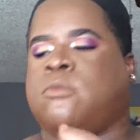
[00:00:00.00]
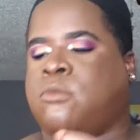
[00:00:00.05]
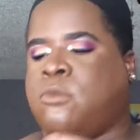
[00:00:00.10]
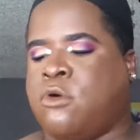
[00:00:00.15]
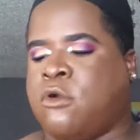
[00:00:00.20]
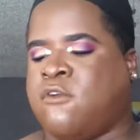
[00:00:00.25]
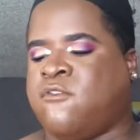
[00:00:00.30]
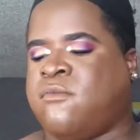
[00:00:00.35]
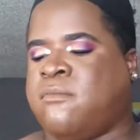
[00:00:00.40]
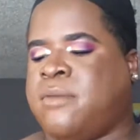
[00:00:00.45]

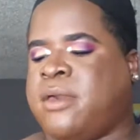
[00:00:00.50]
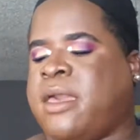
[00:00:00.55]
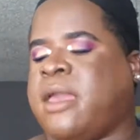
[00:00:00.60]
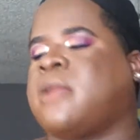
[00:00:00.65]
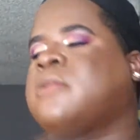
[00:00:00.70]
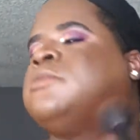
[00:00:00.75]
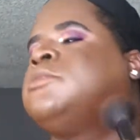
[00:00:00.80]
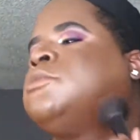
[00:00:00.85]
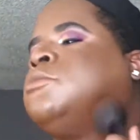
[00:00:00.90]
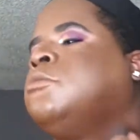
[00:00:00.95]
warmth
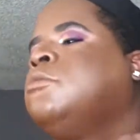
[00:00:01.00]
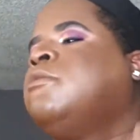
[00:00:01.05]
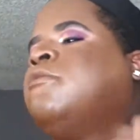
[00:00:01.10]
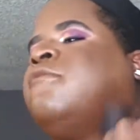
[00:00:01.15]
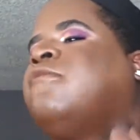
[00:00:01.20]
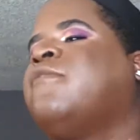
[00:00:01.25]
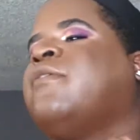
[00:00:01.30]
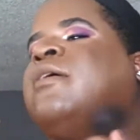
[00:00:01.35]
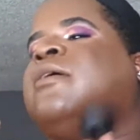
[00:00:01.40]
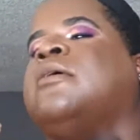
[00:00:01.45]
back to the
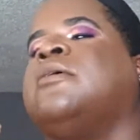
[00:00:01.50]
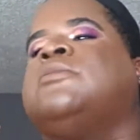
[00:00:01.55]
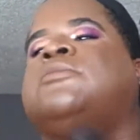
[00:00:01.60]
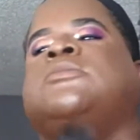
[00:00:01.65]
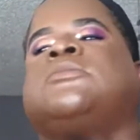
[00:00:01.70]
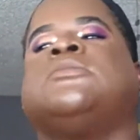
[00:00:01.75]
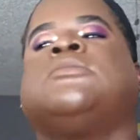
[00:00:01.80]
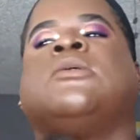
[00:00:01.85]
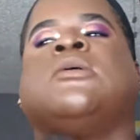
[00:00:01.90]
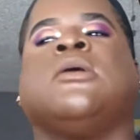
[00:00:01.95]

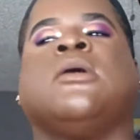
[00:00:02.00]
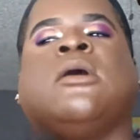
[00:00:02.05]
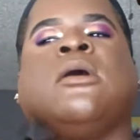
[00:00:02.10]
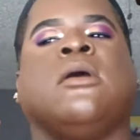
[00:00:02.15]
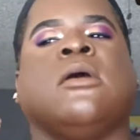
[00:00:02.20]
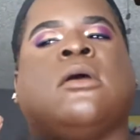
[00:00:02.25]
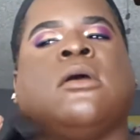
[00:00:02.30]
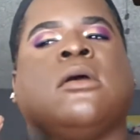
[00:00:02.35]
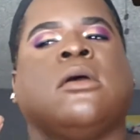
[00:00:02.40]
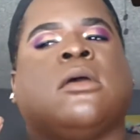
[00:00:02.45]
face.
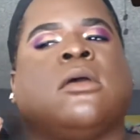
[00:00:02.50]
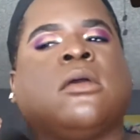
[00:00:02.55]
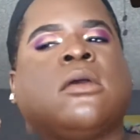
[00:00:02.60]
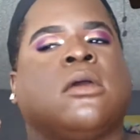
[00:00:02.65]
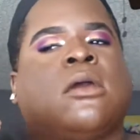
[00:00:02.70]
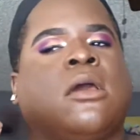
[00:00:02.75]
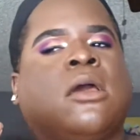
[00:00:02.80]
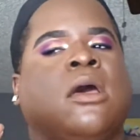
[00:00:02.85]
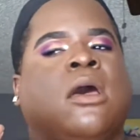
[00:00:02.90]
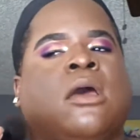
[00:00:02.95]

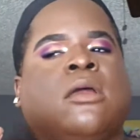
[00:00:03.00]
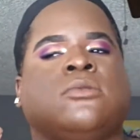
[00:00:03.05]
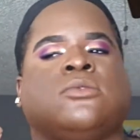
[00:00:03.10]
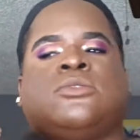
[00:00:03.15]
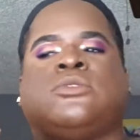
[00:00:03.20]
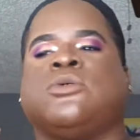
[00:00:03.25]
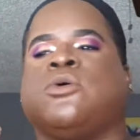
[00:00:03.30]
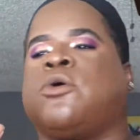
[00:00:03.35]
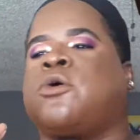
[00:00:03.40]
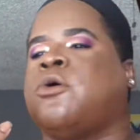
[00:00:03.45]

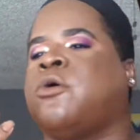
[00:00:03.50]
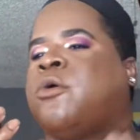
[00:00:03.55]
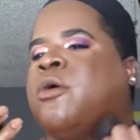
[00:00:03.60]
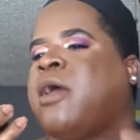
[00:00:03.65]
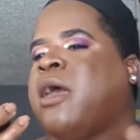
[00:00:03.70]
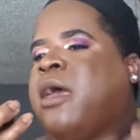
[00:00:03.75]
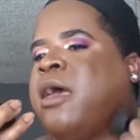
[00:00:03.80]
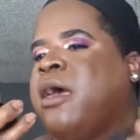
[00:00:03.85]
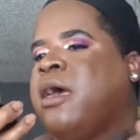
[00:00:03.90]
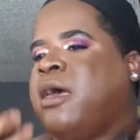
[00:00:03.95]
Contour
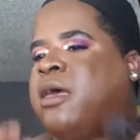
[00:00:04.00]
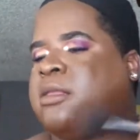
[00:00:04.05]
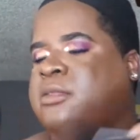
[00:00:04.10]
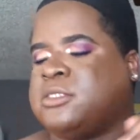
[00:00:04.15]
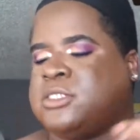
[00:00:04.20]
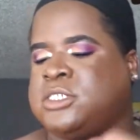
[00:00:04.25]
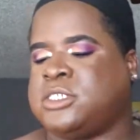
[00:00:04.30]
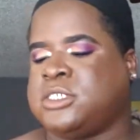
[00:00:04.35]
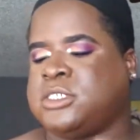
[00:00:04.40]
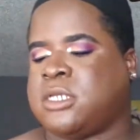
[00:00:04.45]
adds
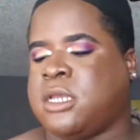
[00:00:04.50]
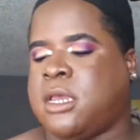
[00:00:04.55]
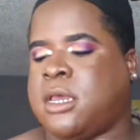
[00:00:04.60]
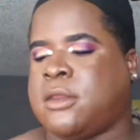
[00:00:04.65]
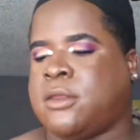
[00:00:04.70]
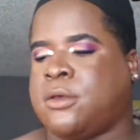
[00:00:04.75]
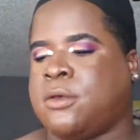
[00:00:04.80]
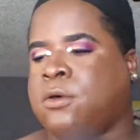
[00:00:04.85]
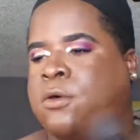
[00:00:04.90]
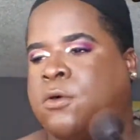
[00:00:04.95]

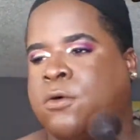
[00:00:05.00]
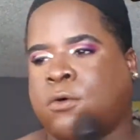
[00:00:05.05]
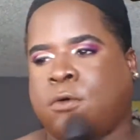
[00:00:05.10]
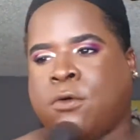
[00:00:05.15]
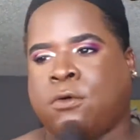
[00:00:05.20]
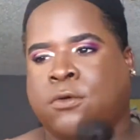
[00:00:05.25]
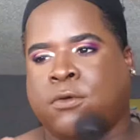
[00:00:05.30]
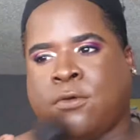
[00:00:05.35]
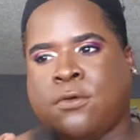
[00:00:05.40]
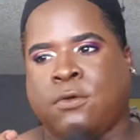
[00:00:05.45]
shadow,
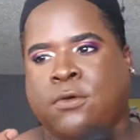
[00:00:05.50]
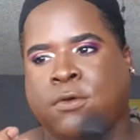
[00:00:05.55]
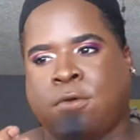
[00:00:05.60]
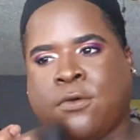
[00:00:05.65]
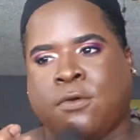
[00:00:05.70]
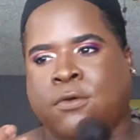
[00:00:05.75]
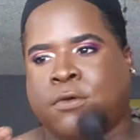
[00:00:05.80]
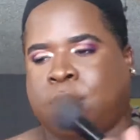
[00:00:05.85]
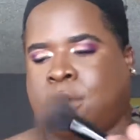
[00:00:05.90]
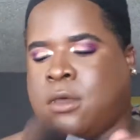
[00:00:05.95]

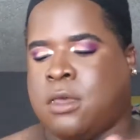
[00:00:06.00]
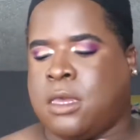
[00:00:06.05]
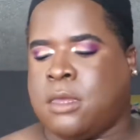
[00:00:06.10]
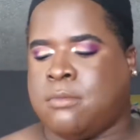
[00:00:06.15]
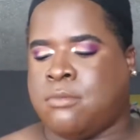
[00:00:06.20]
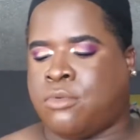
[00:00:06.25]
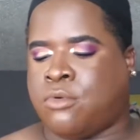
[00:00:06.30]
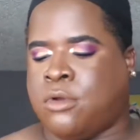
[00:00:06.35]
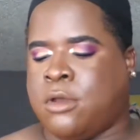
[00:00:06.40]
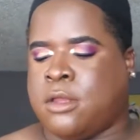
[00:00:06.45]

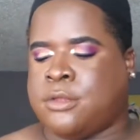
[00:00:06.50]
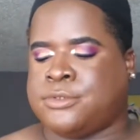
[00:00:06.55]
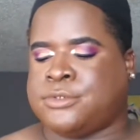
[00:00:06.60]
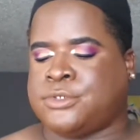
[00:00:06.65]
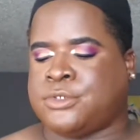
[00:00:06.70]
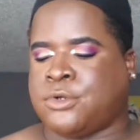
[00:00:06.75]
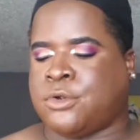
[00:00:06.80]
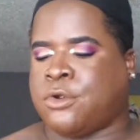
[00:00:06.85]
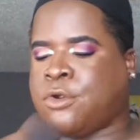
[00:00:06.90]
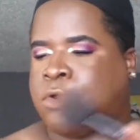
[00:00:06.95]
and
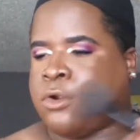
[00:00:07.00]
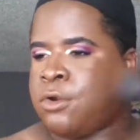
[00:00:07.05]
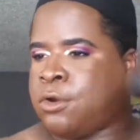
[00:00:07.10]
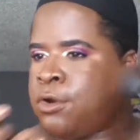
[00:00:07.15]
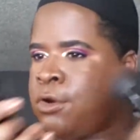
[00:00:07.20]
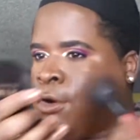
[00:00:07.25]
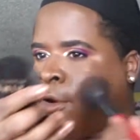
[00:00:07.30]
bronzer